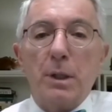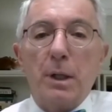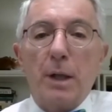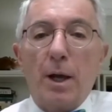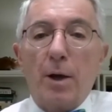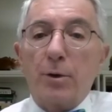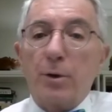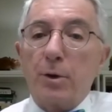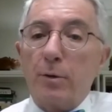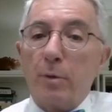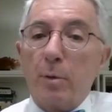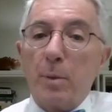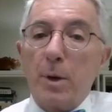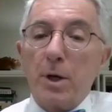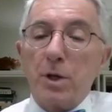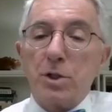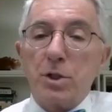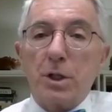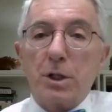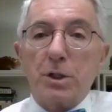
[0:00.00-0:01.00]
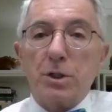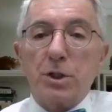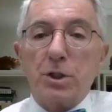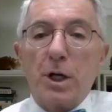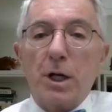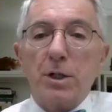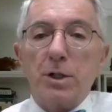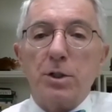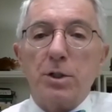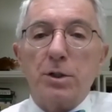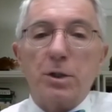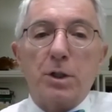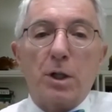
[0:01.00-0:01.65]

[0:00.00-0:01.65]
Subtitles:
health information exchanges,